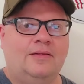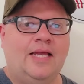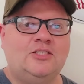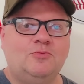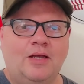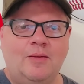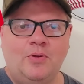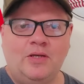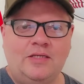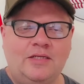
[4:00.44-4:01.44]
That's my
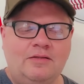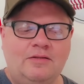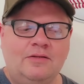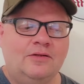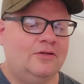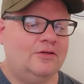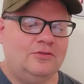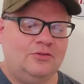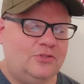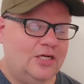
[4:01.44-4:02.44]
opinion.
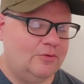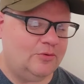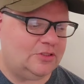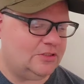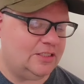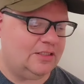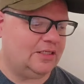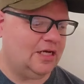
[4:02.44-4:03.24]
You tell me what you think in the